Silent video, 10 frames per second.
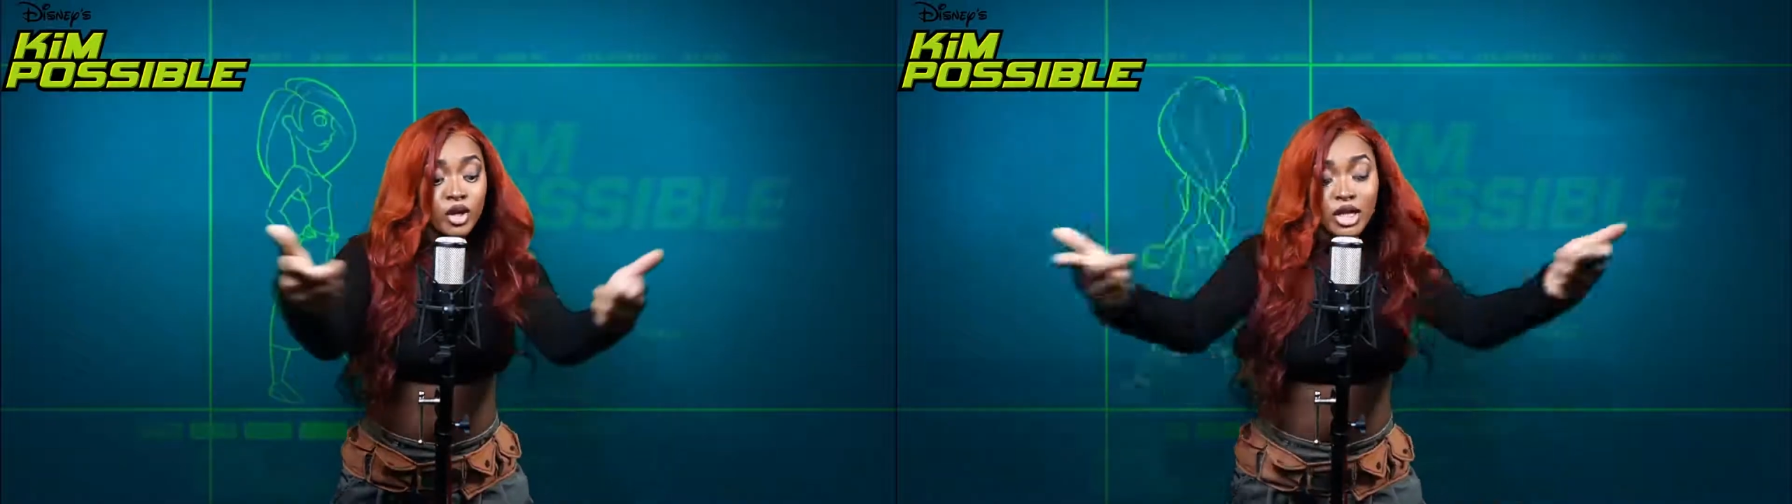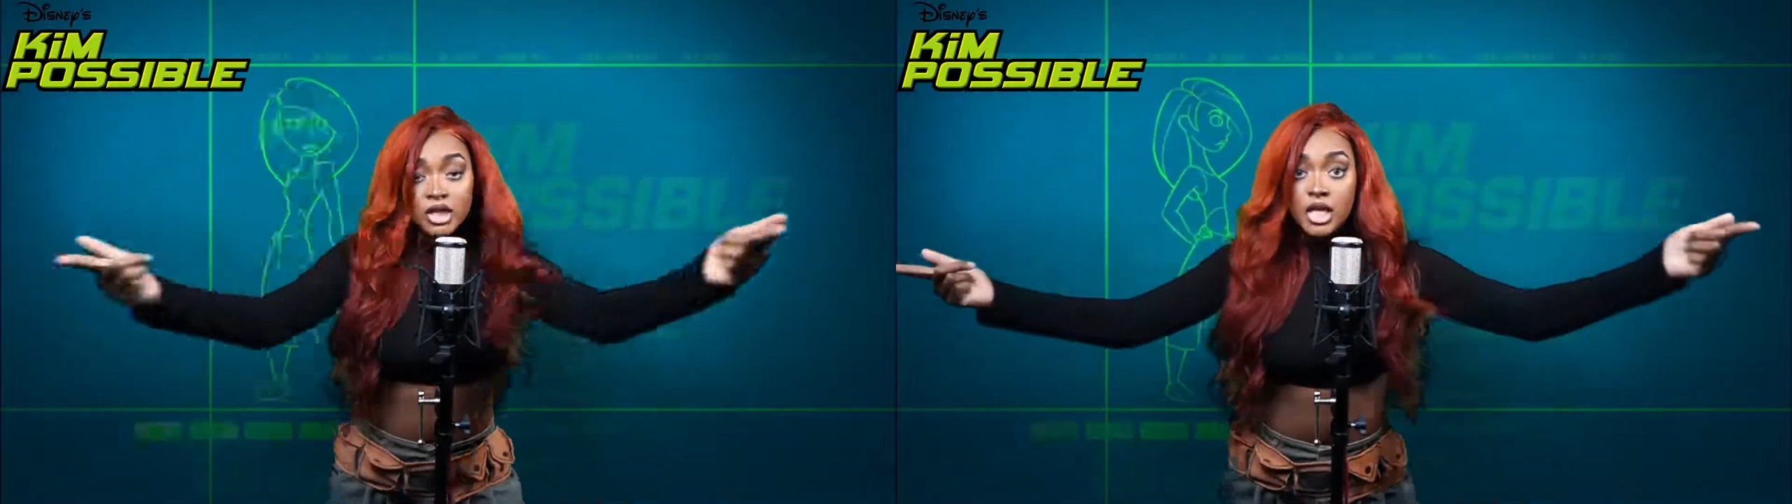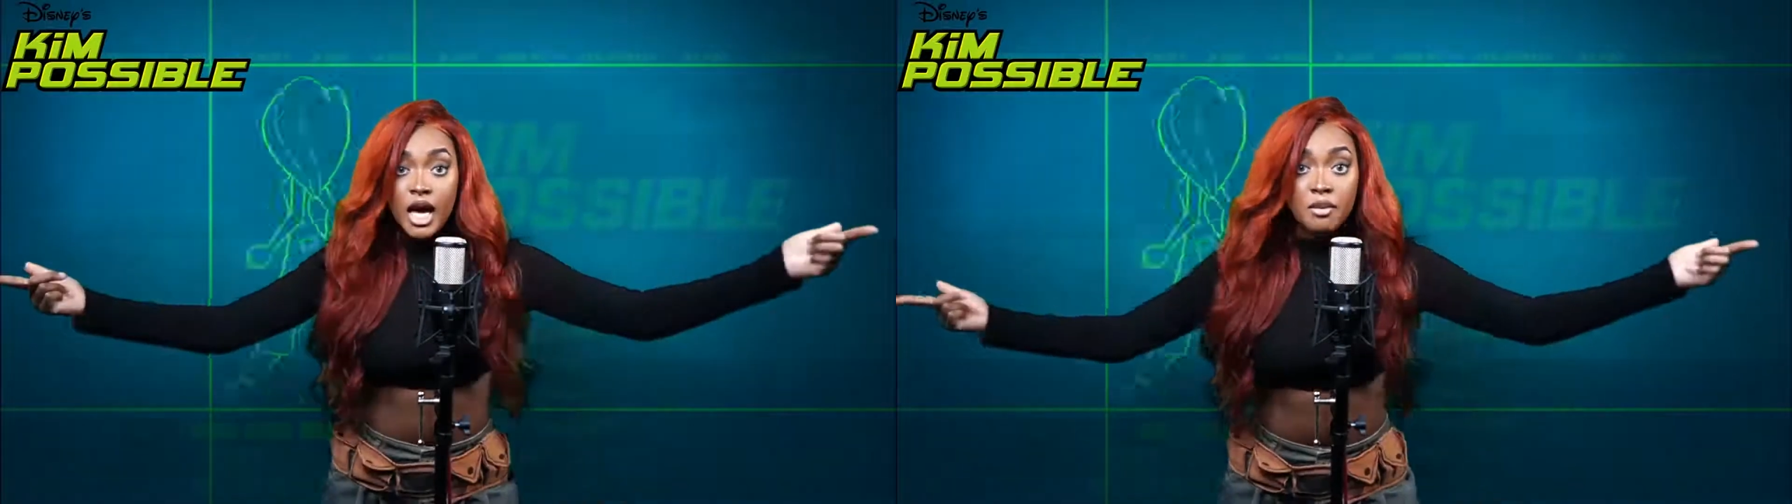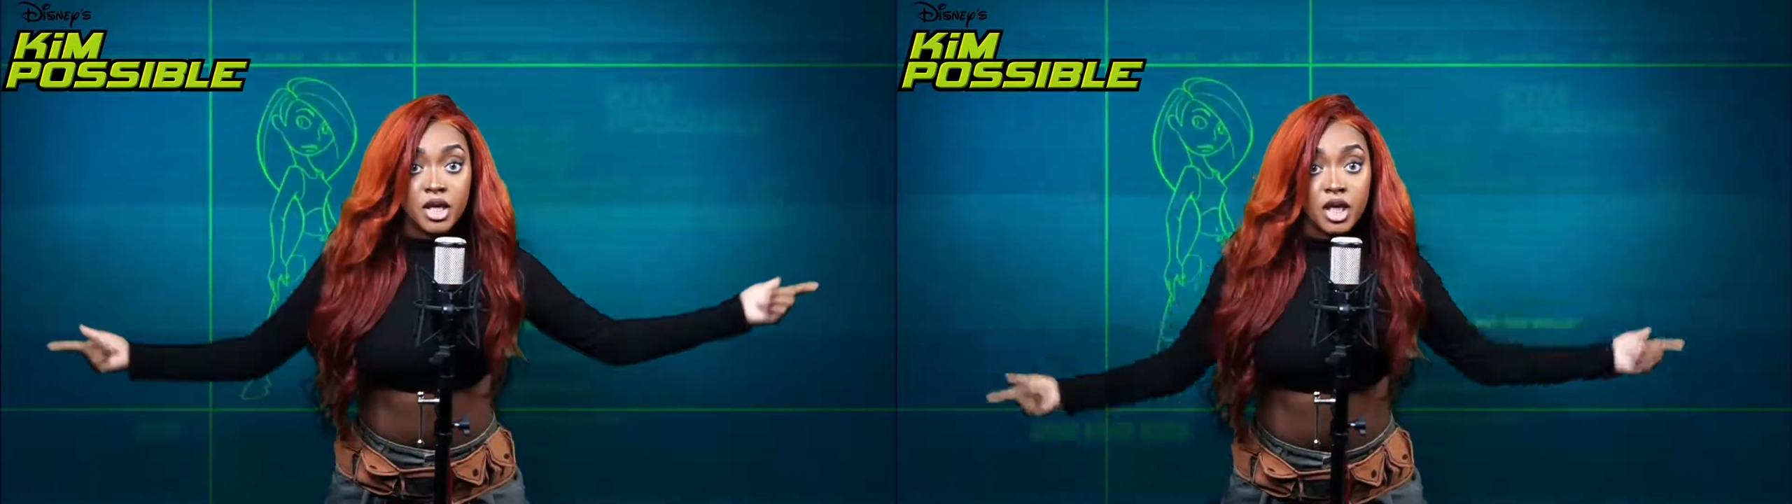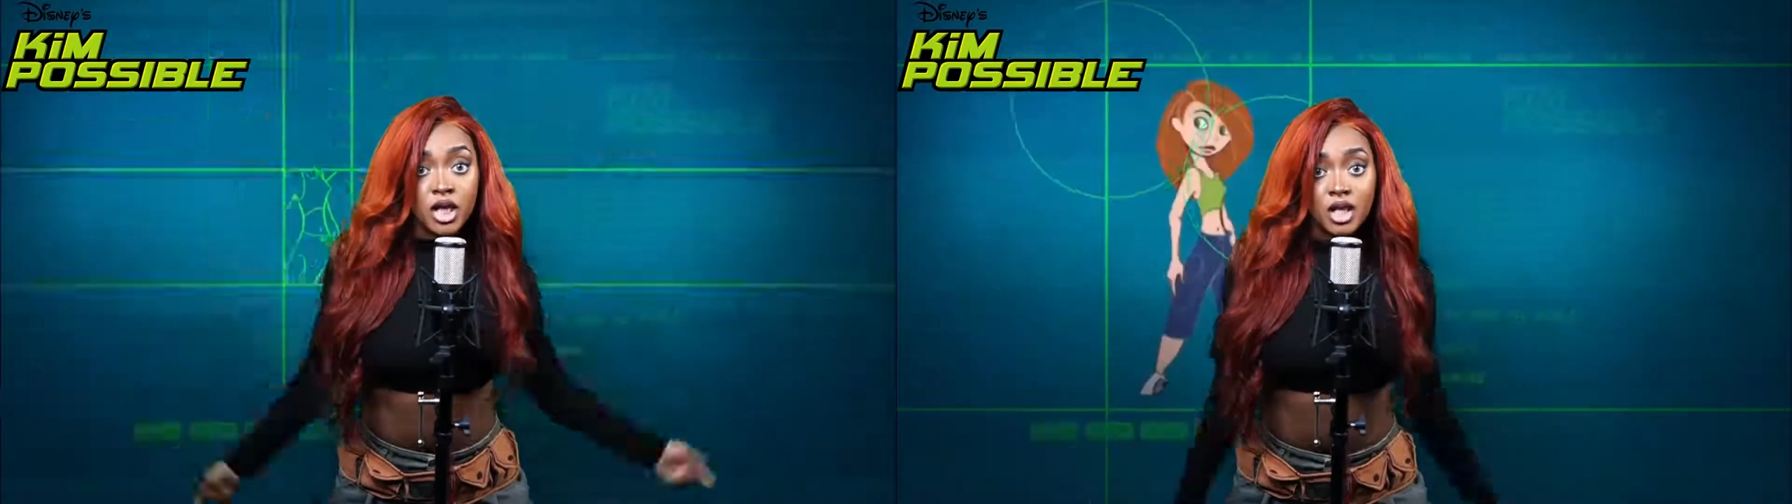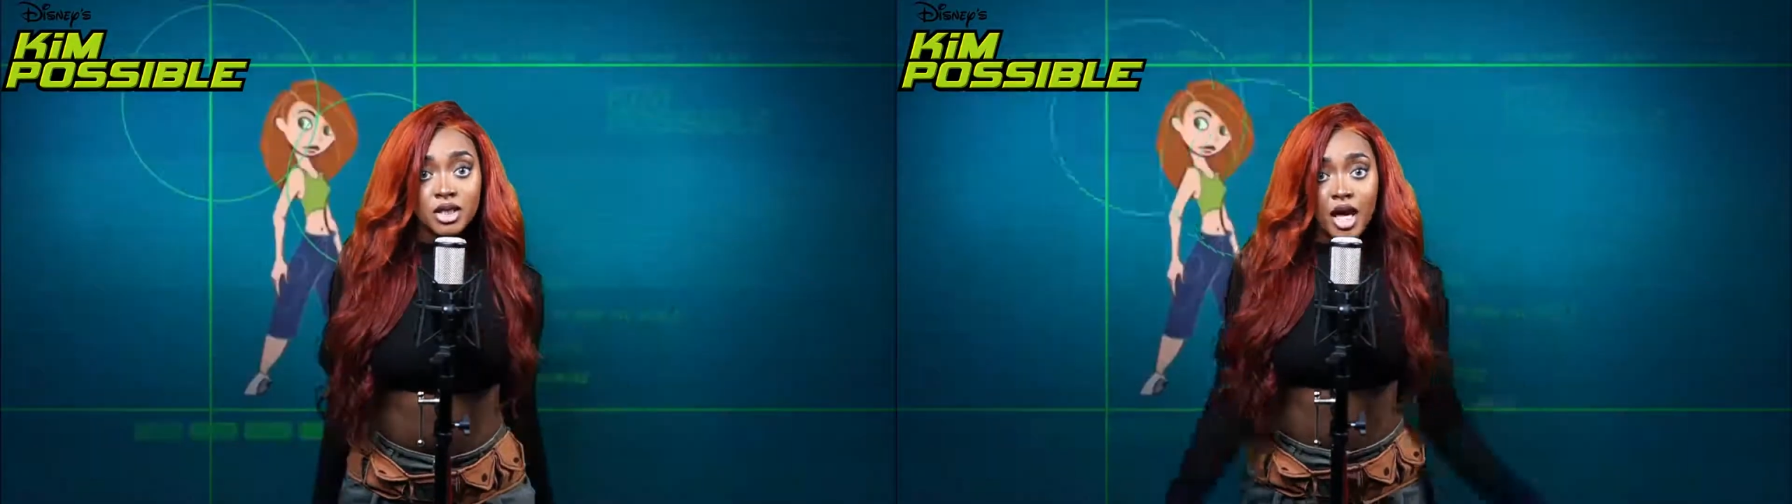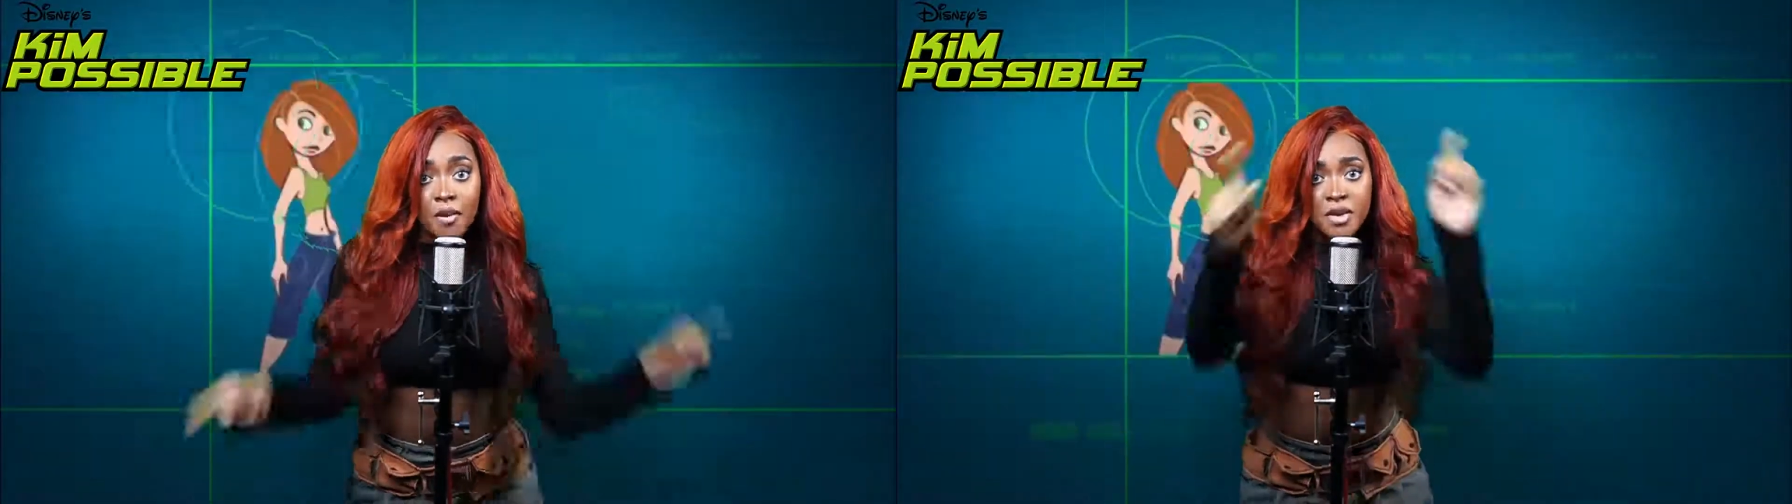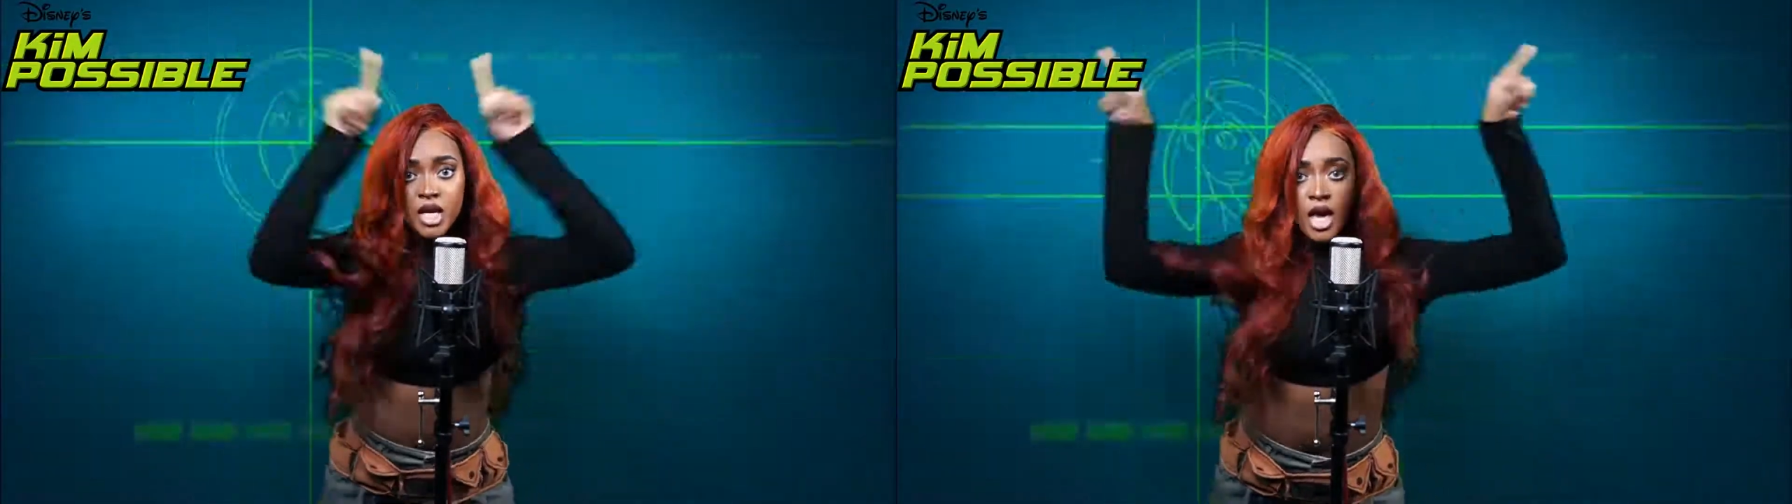You can't stop me cause
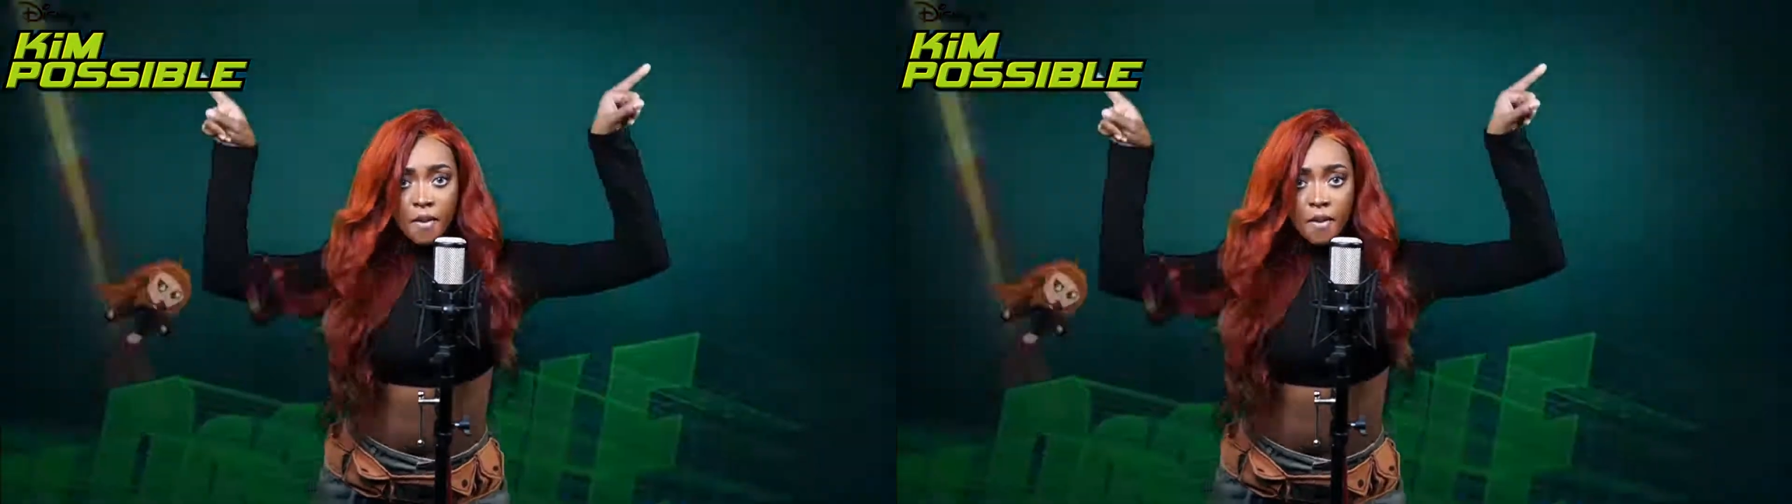I'm